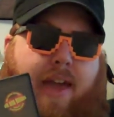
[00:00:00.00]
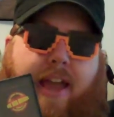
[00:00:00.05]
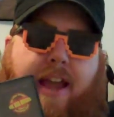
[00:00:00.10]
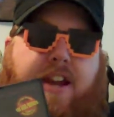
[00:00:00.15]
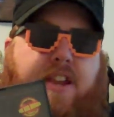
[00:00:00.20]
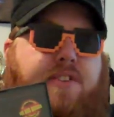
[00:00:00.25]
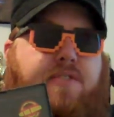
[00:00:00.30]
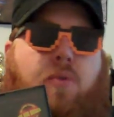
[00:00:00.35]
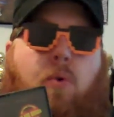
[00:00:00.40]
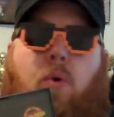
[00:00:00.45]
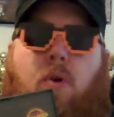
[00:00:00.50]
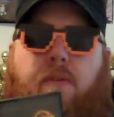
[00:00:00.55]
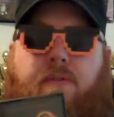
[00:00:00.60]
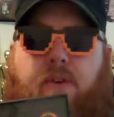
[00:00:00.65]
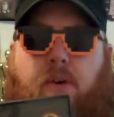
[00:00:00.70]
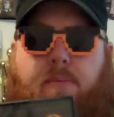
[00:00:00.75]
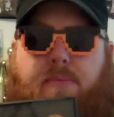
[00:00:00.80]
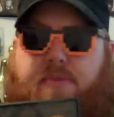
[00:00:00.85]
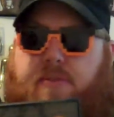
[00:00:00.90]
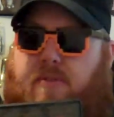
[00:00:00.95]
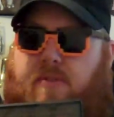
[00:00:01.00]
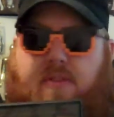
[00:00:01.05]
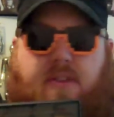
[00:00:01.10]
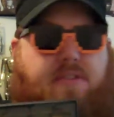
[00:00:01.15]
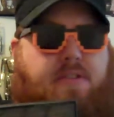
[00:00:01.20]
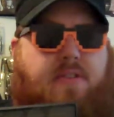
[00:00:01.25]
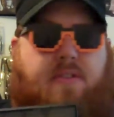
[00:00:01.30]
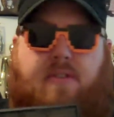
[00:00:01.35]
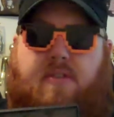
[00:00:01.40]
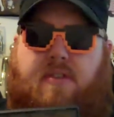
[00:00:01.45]
80s horror films,
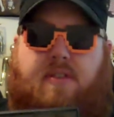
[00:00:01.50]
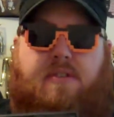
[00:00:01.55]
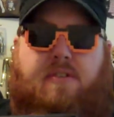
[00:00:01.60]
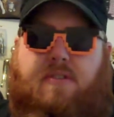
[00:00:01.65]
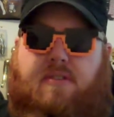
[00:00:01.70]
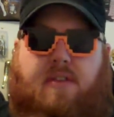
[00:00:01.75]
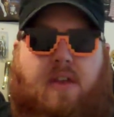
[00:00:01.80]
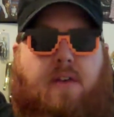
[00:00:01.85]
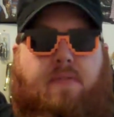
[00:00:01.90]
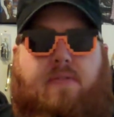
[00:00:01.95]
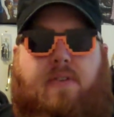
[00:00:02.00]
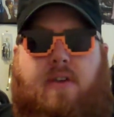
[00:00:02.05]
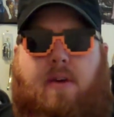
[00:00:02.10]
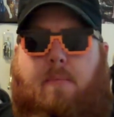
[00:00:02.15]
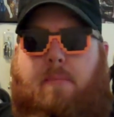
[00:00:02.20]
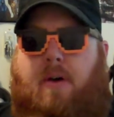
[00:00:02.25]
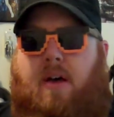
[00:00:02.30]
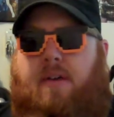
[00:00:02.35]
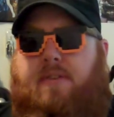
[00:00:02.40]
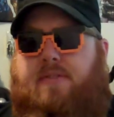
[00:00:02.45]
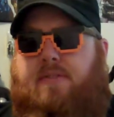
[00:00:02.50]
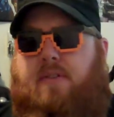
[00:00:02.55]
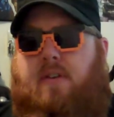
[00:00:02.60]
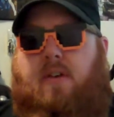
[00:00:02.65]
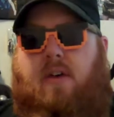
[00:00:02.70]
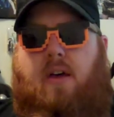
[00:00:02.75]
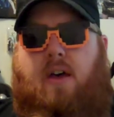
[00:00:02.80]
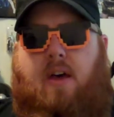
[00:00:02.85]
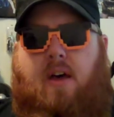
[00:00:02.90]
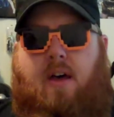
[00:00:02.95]
this is definitely a
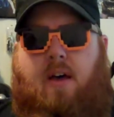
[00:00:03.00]
must.